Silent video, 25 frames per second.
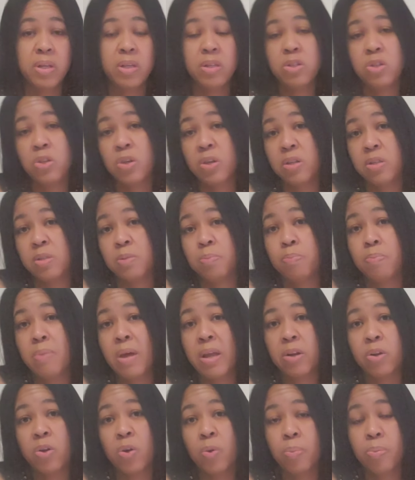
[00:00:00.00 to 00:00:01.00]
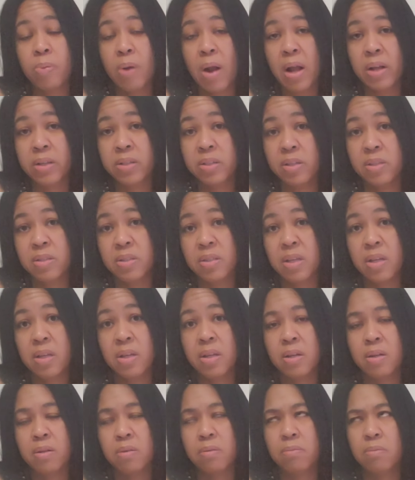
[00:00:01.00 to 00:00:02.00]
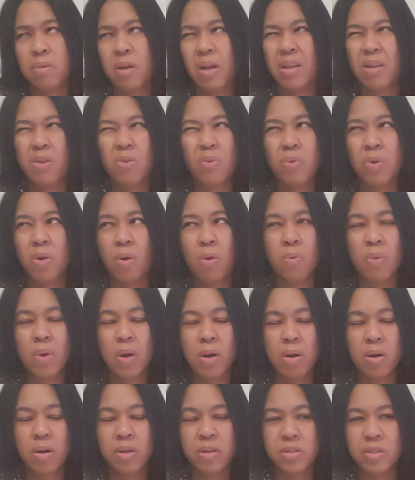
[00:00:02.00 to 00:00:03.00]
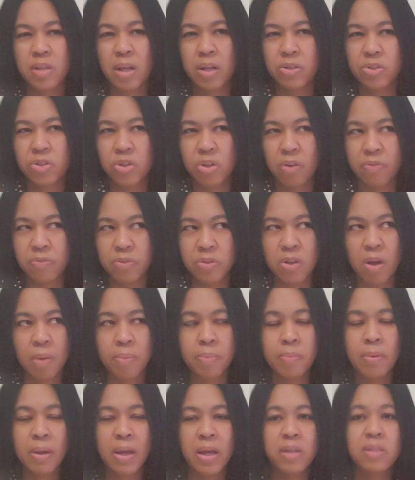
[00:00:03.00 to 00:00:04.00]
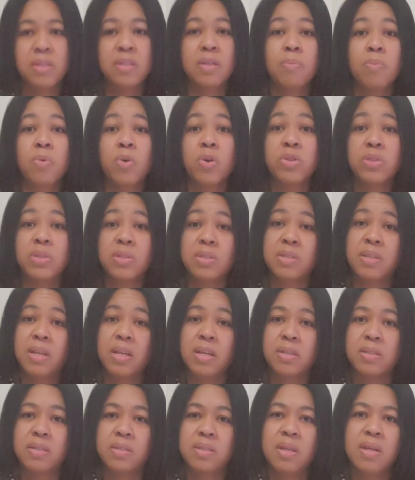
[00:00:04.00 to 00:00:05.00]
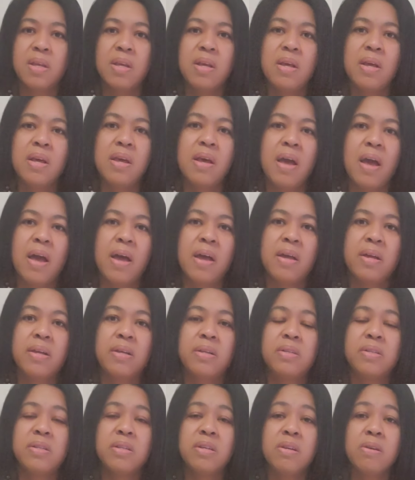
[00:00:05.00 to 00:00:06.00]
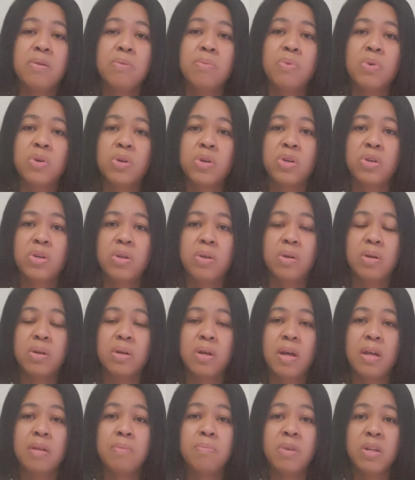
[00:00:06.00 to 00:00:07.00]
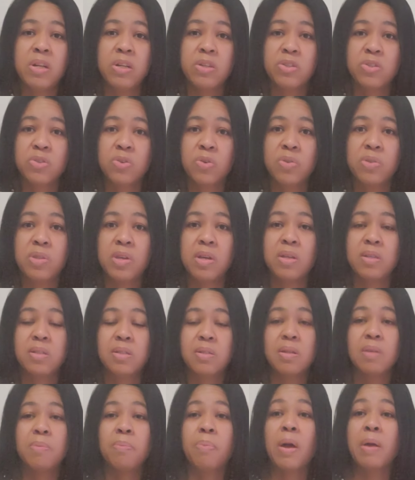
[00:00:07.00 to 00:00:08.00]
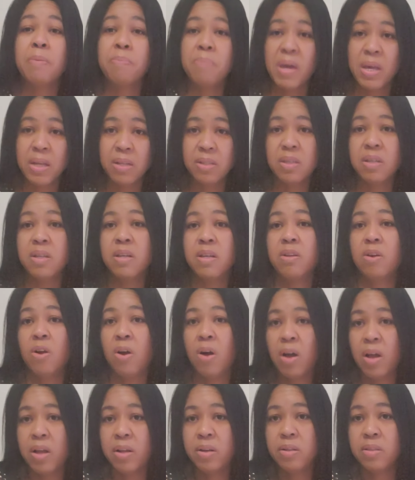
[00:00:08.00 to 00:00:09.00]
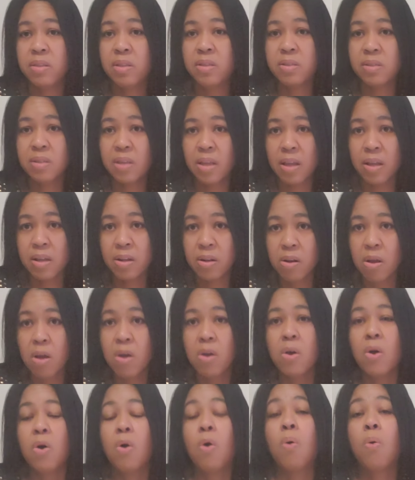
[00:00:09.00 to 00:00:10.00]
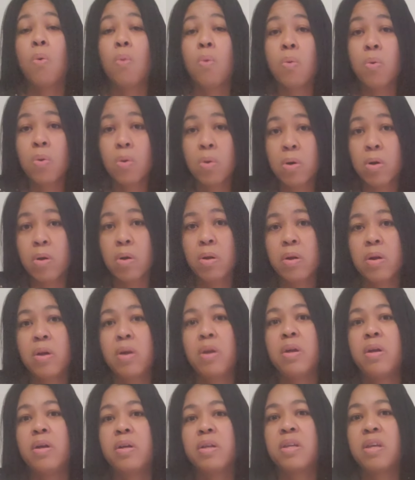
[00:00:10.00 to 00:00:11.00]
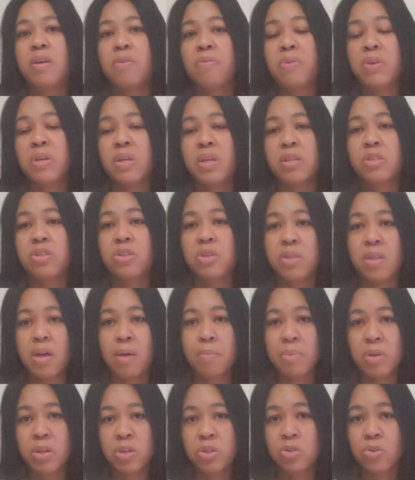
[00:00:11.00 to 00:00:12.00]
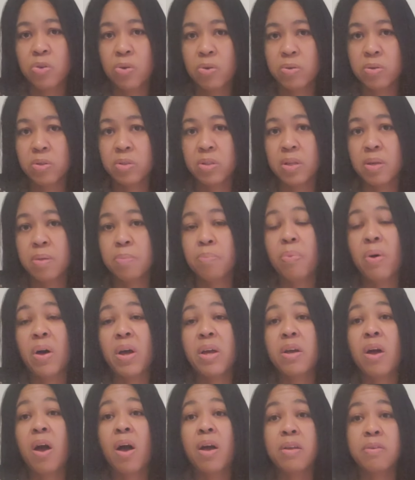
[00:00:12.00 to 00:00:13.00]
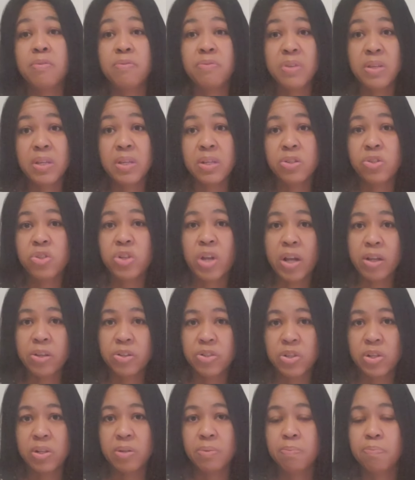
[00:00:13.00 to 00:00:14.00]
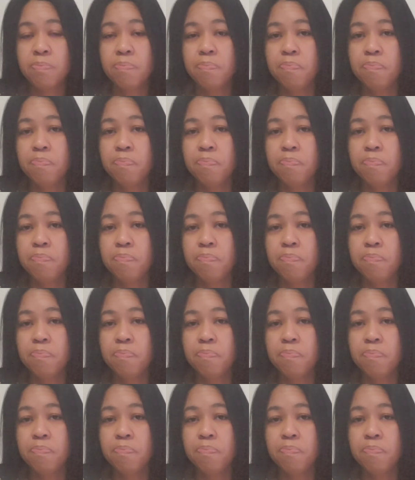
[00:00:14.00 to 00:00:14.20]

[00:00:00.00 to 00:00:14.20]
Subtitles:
into his medical practice in, I don't know where it is actually off the top of my head, somewhere in the States, and he would administer this by painting it on the skin or giving it to them internally by IV injection.